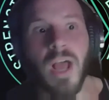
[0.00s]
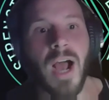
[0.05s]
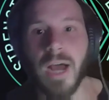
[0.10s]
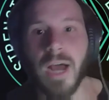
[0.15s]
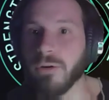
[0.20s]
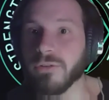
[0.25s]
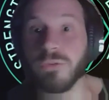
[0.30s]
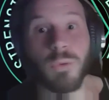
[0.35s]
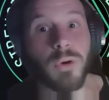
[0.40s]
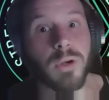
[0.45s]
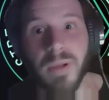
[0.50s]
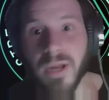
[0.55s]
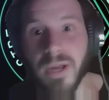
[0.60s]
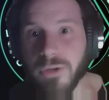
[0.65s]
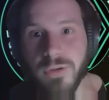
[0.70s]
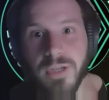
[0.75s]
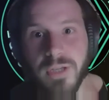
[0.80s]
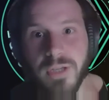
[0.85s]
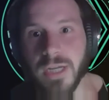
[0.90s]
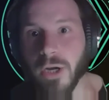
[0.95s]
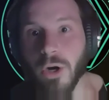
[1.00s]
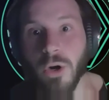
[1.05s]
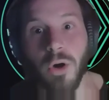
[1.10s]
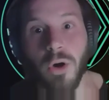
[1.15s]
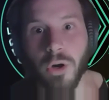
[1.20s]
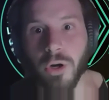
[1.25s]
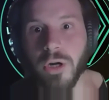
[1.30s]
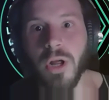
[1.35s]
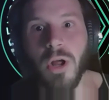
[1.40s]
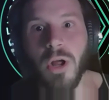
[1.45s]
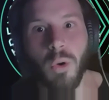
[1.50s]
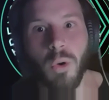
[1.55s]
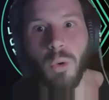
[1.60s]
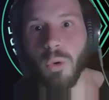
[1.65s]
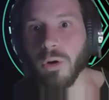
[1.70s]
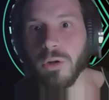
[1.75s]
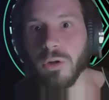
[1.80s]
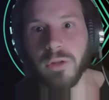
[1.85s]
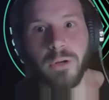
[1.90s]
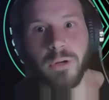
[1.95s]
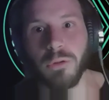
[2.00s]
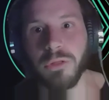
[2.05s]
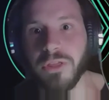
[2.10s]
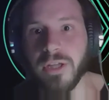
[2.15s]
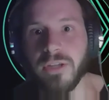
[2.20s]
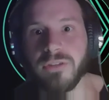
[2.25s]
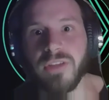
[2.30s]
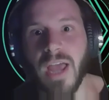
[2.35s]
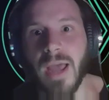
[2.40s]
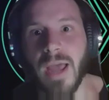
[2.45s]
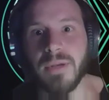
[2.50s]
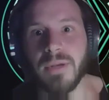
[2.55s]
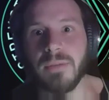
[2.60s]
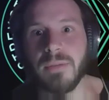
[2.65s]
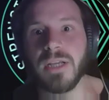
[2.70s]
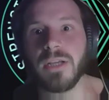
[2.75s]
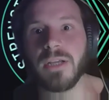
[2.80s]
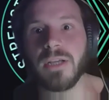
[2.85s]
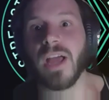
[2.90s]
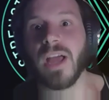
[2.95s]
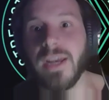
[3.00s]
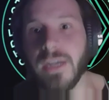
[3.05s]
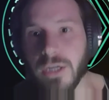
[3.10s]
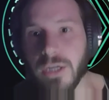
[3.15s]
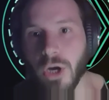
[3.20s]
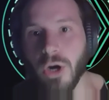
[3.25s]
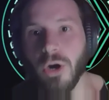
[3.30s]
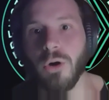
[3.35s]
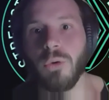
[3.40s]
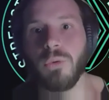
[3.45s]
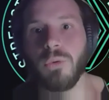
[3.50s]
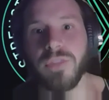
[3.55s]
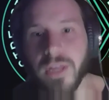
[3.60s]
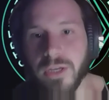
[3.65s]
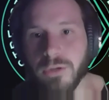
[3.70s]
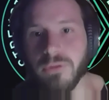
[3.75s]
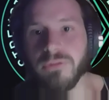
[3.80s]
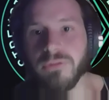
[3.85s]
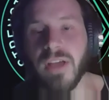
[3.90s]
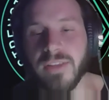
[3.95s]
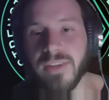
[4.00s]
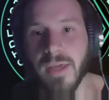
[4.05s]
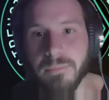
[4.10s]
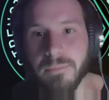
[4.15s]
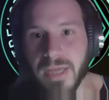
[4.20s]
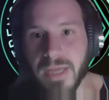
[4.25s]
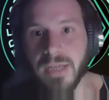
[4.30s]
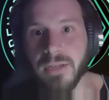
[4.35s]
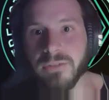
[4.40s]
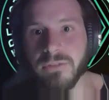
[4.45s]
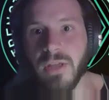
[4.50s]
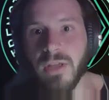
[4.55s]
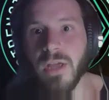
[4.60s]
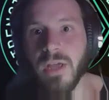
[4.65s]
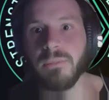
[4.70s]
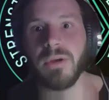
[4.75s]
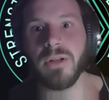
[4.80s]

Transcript: I don't have to worry about you getting hurt or little things happening because I know that you've had that base.